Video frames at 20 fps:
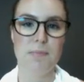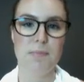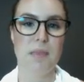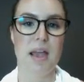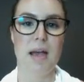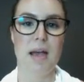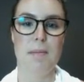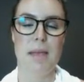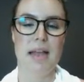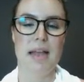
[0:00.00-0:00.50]

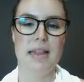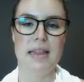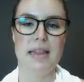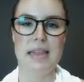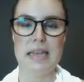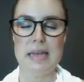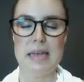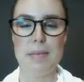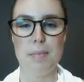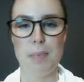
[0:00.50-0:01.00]
and
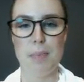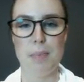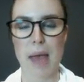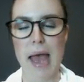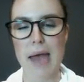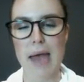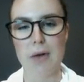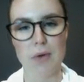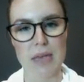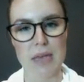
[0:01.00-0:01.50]
the
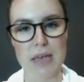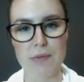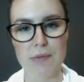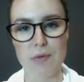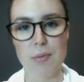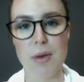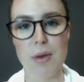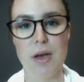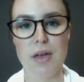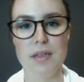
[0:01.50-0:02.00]
bad or
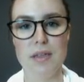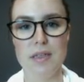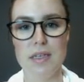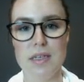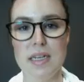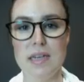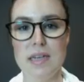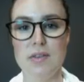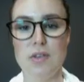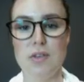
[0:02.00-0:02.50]
evil person
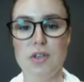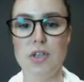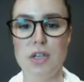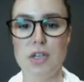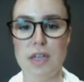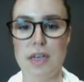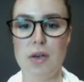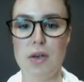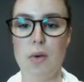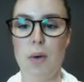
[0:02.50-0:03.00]
is
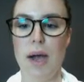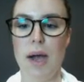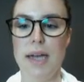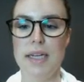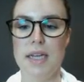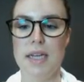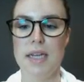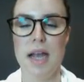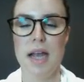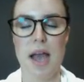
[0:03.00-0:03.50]
usually
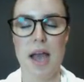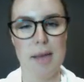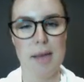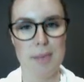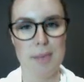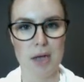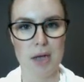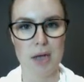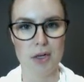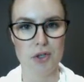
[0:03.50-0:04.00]
quite
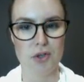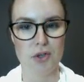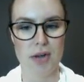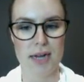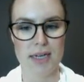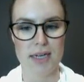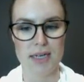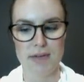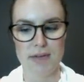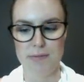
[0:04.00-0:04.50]

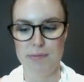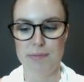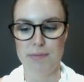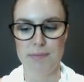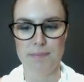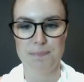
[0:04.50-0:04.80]
unattractive.